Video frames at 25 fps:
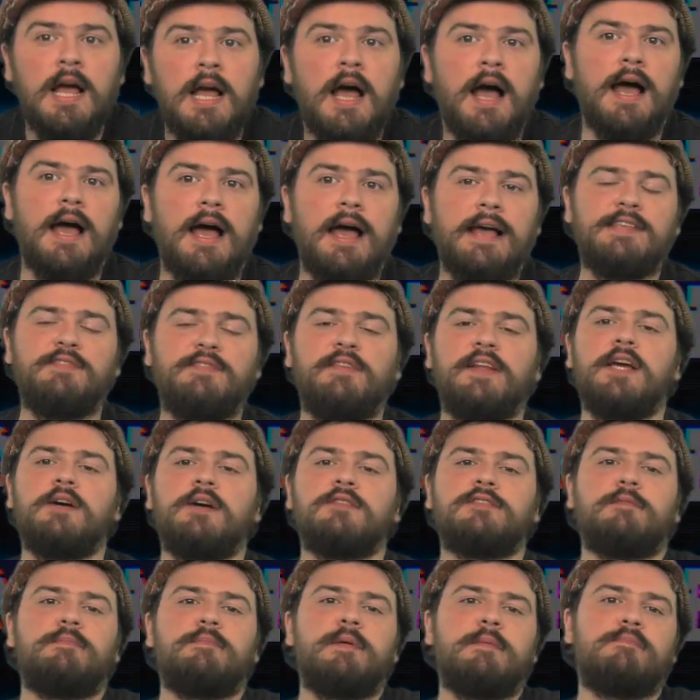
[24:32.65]
His
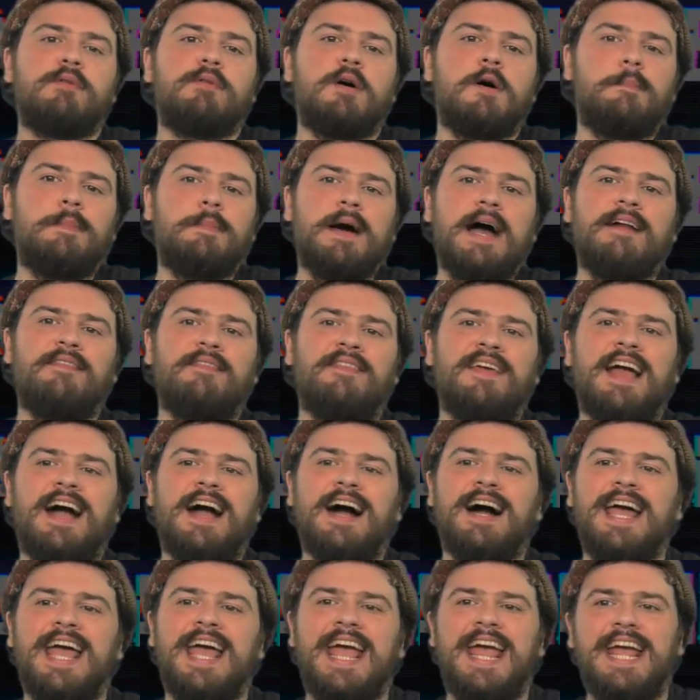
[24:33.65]
videos have been brought back. They
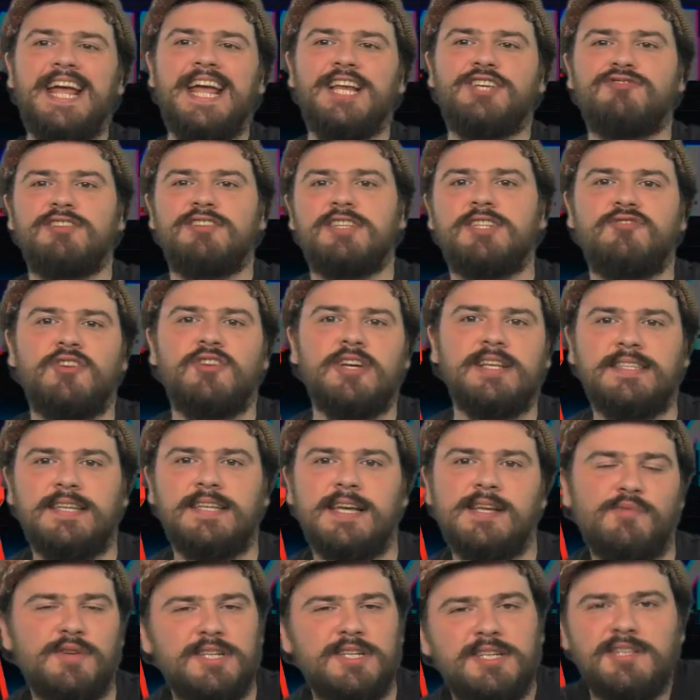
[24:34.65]
are age
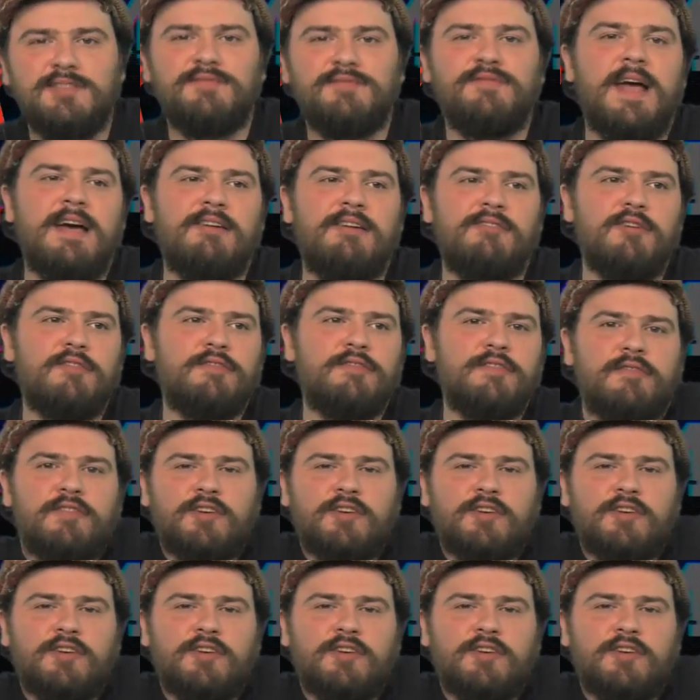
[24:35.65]
restricted, which is fair enough.